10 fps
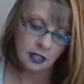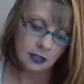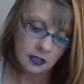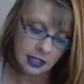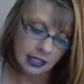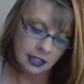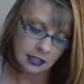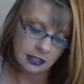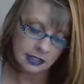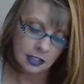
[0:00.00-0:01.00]
Okay,
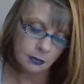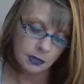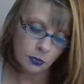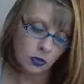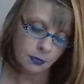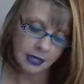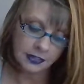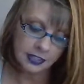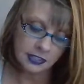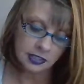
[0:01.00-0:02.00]
tell me more about
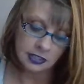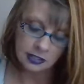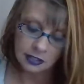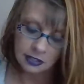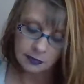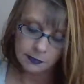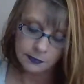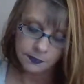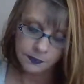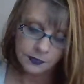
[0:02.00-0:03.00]
this. Um,
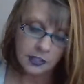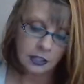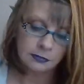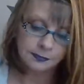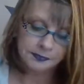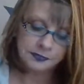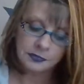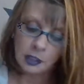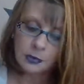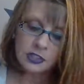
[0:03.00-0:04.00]
no,
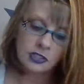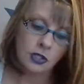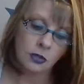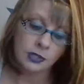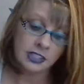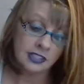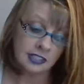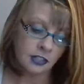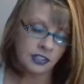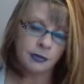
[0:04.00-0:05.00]
I'm going to start with this
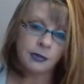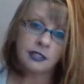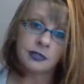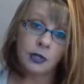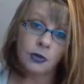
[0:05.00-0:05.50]
serendipitous.